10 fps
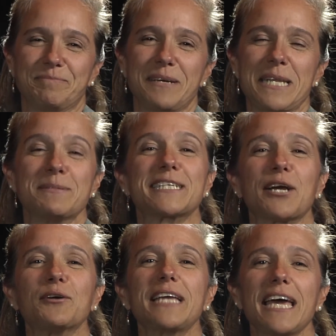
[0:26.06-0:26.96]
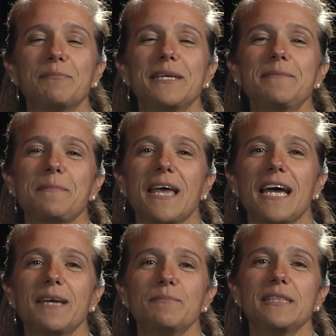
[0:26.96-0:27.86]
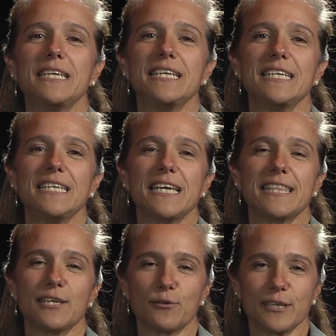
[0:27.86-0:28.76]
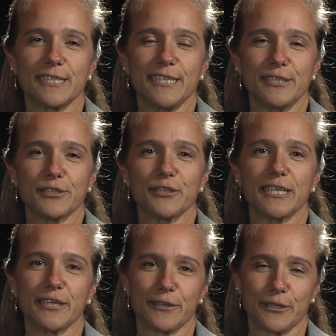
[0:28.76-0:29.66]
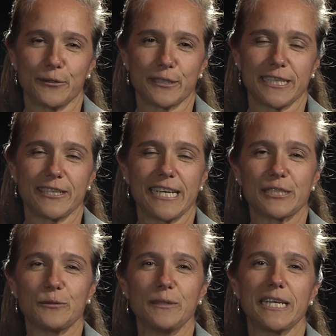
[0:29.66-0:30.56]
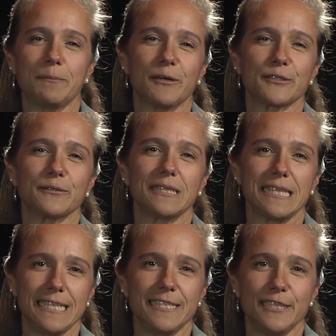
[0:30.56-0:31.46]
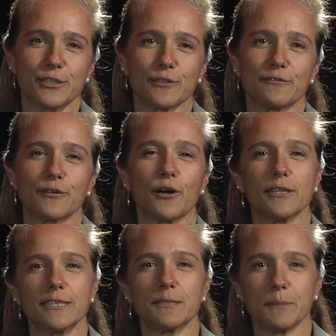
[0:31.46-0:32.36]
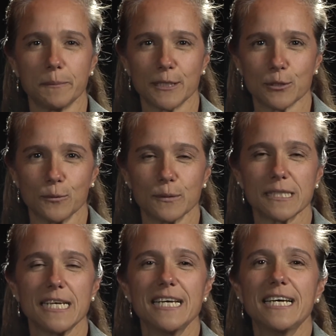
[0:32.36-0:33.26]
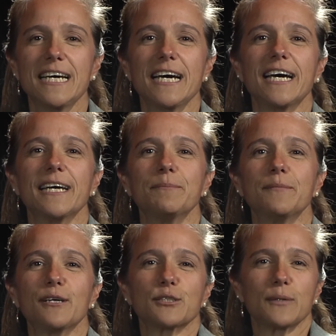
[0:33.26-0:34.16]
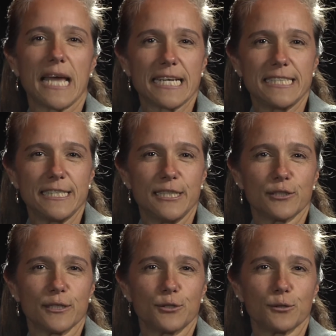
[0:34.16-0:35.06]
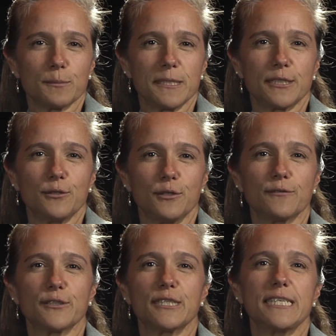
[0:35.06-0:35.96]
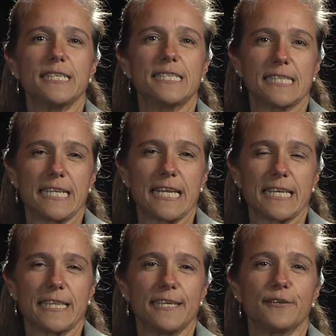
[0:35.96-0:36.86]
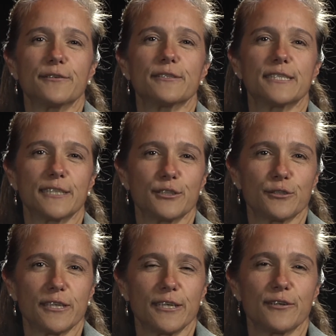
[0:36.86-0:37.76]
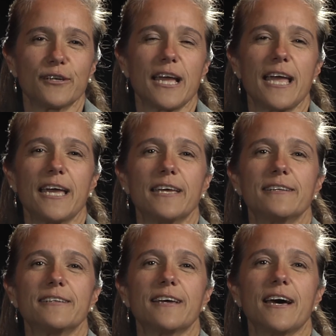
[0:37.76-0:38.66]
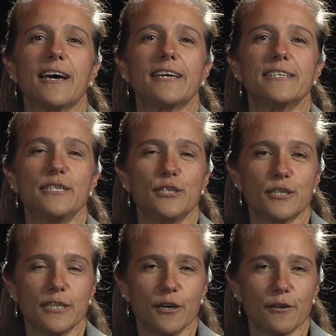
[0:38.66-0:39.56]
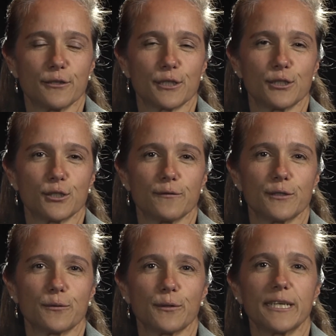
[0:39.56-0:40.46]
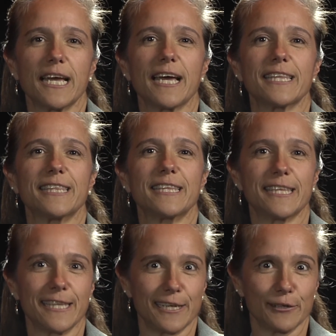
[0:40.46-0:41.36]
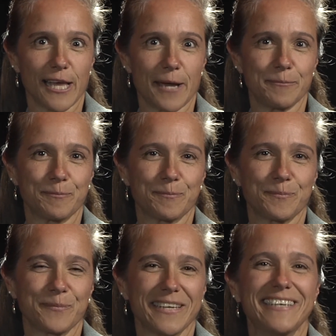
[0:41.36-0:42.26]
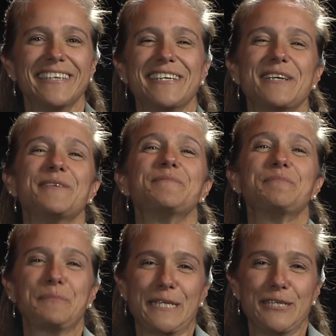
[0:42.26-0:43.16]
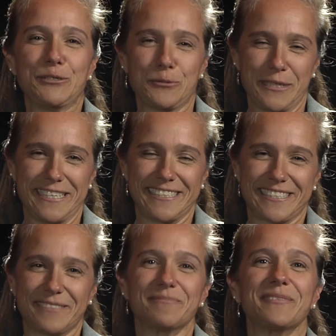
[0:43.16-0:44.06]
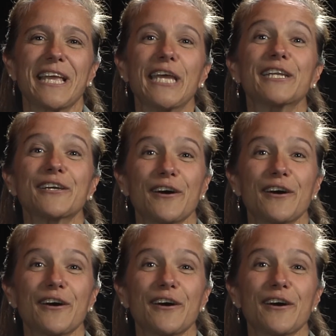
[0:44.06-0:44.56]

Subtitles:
My name is Cadby. I'm the theater arts teacher here at Yorktown High School, and I'm also the lead teacher for Arlington Public Schools. I'm also an acting teacher at George Mason University, Sonetic Theater, Signature Theater, and I teach in the Honors Conservatory at Theater Lab. Please join us in